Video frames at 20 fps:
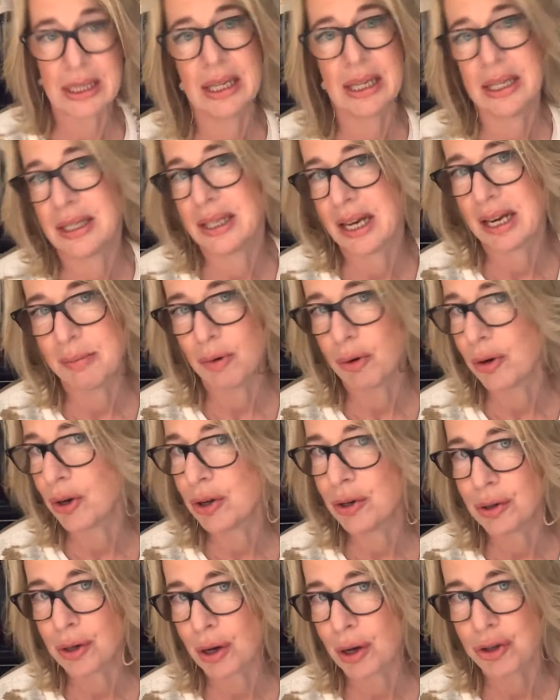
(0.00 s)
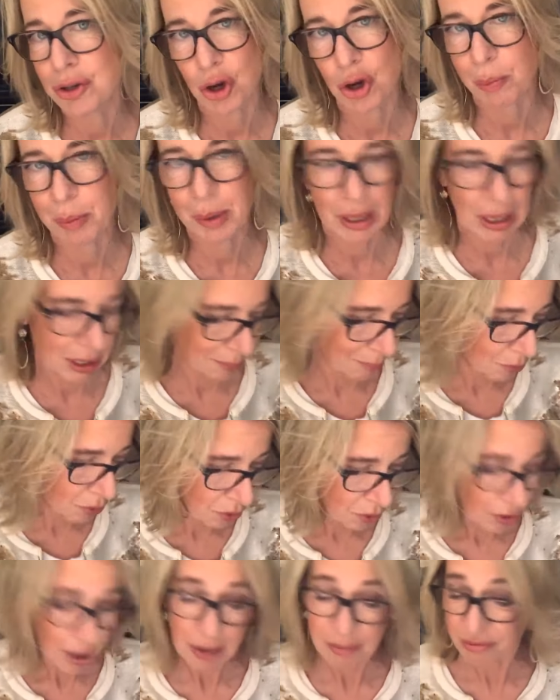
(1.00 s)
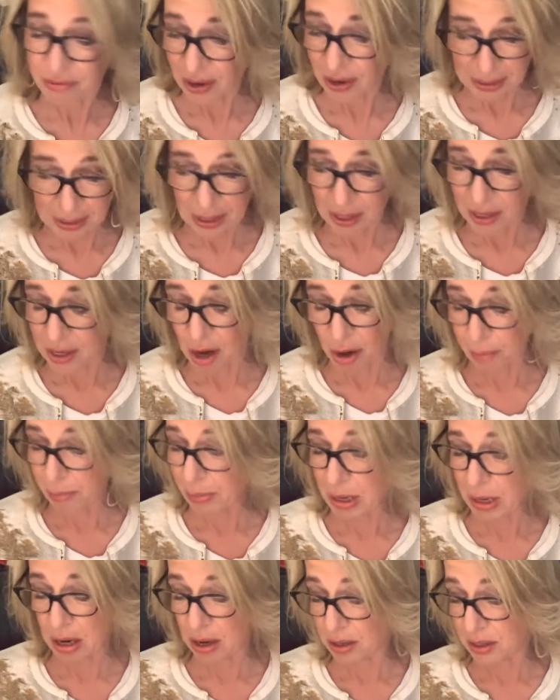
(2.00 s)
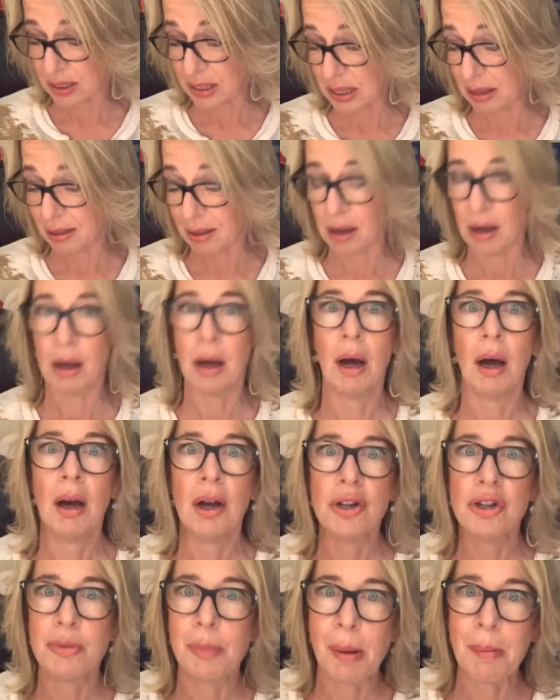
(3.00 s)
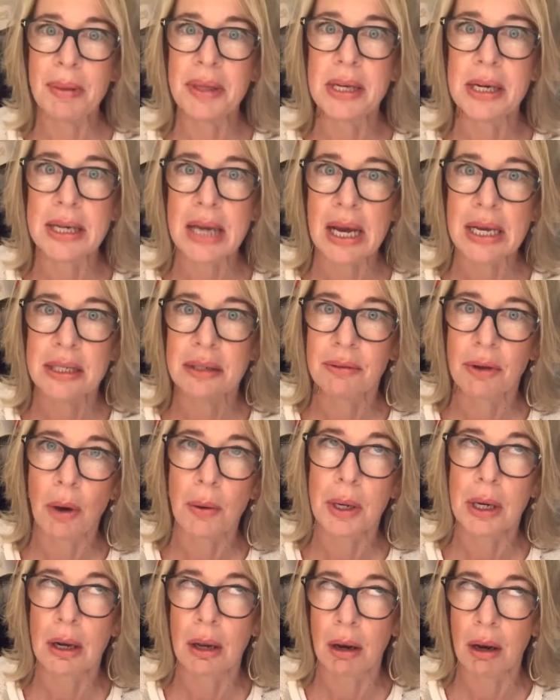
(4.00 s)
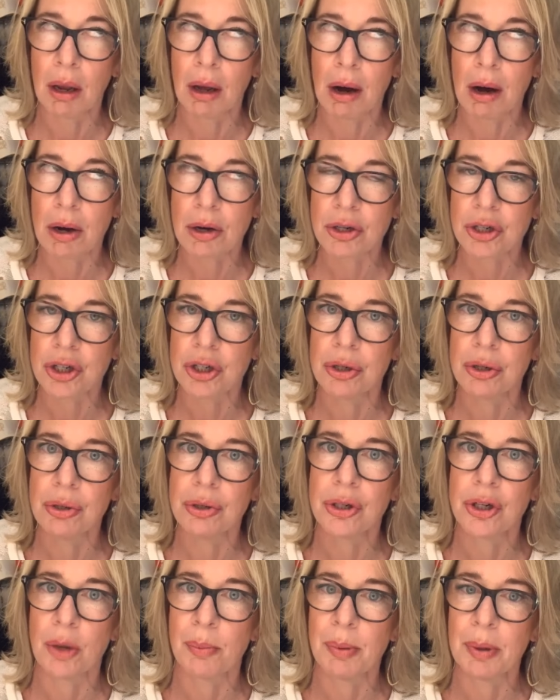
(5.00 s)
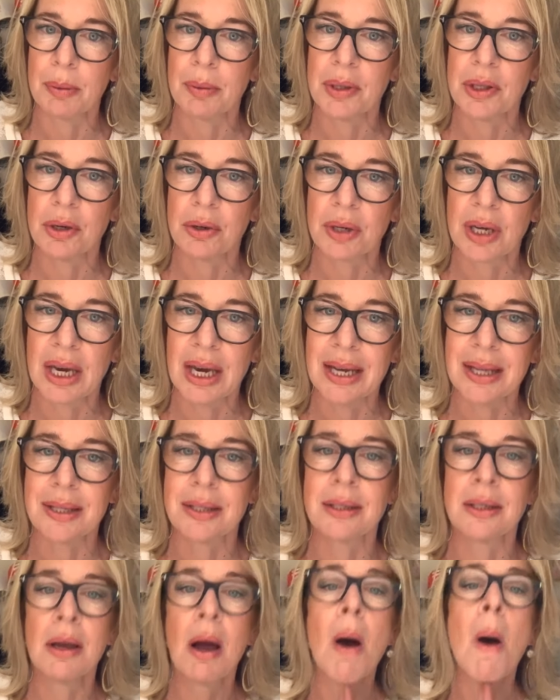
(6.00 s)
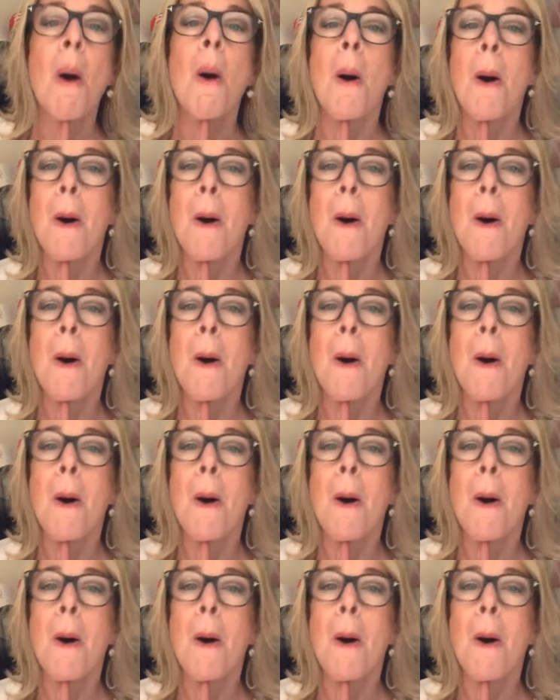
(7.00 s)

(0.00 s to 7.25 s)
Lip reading: exist anymore, and who goes shopping anymore? And frankly, I can't be asked either. Do you remember the days of going Clark shoe shopping with your kids?